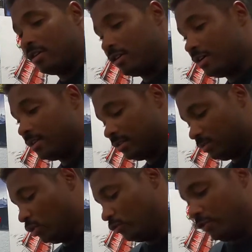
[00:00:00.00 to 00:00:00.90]
Alright,
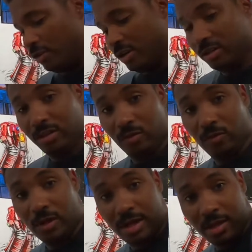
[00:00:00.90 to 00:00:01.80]
let's move you out the
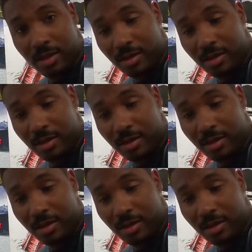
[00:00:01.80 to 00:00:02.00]
way.